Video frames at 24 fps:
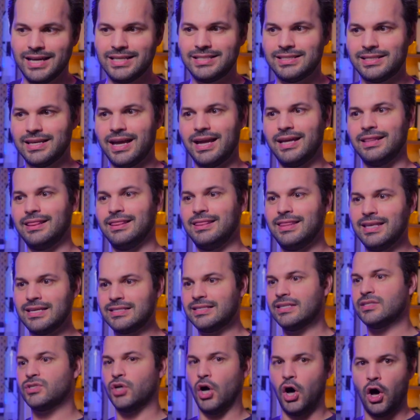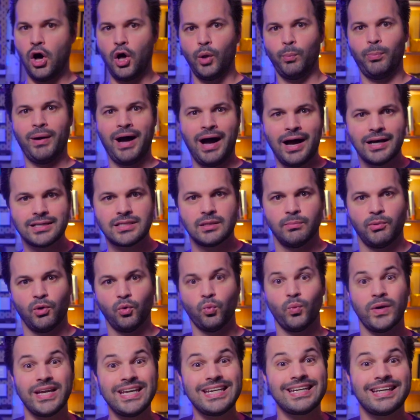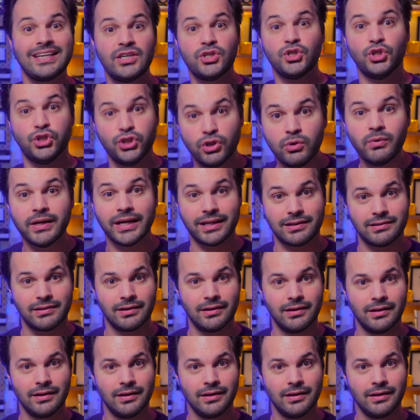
They say, this is all possible. We can do it.